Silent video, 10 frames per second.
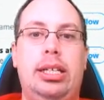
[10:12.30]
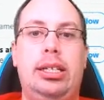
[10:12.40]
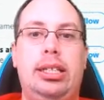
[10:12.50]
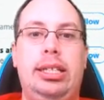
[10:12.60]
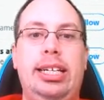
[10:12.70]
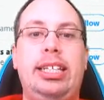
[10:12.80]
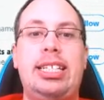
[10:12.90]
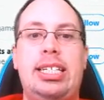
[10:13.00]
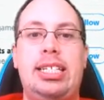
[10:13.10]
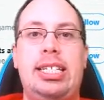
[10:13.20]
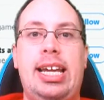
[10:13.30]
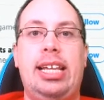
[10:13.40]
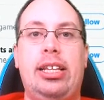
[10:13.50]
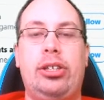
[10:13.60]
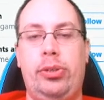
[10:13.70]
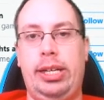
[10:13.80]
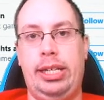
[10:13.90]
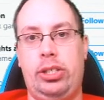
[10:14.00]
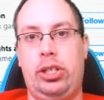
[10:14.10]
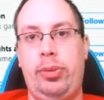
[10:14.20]
needless to say that there
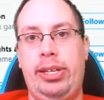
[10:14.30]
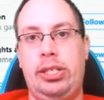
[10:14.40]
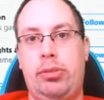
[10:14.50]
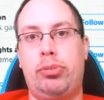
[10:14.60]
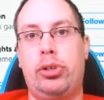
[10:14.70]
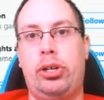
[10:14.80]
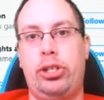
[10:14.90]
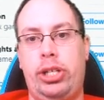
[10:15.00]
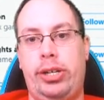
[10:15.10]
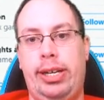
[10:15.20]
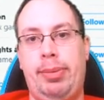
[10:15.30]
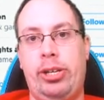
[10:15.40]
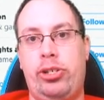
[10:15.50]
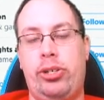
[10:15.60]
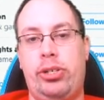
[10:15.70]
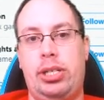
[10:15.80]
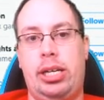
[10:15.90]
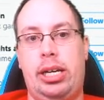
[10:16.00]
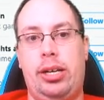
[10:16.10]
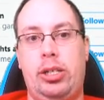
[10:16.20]
is going to be some precautionary measures
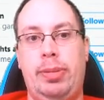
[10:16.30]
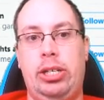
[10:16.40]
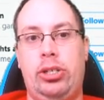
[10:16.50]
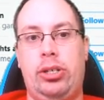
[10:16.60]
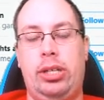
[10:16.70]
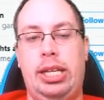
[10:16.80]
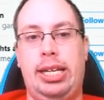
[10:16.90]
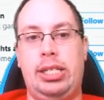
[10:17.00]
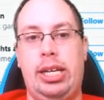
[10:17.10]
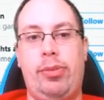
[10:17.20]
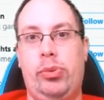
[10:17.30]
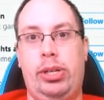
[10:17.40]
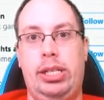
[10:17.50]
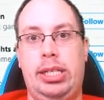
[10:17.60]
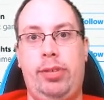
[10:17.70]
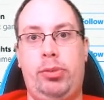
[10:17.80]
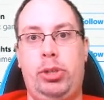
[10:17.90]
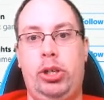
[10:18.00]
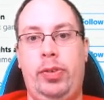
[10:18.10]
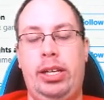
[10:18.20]
to make sure that everyone is safe from
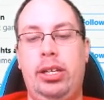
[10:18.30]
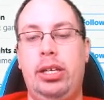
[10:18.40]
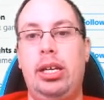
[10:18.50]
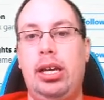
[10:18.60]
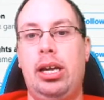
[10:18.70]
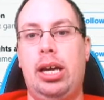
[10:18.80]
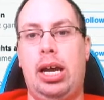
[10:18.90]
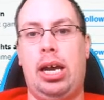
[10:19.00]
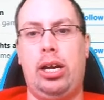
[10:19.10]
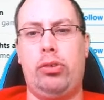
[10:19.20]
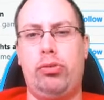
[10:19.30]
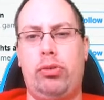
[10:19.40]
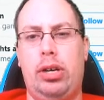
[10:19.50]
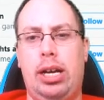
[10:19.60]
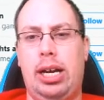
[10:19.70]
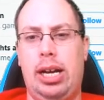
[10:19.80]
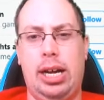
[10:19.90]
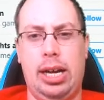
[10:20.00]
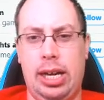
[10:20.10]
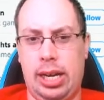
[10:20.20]
COVID. Uh,
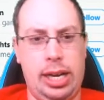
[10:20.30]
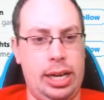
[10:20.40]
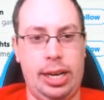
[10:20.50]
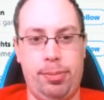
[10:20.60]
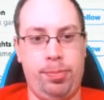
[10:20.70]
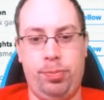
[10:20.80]
um,